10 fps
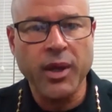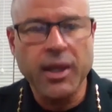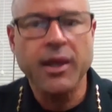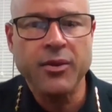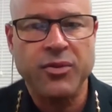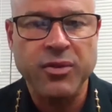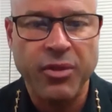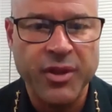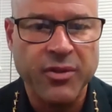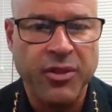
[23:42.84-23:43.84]
ease
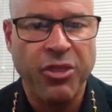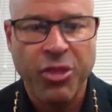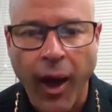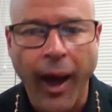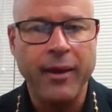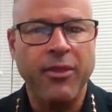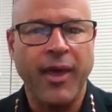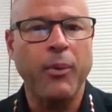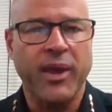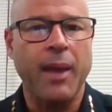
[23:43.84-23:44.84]
the thought
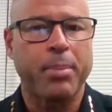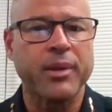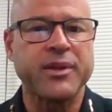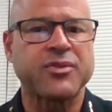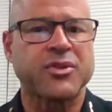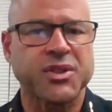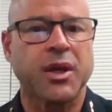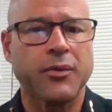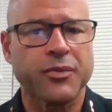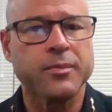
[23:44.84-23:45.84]
that we can't police
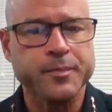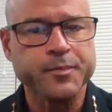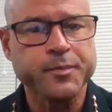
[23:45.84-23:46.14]
ourselves.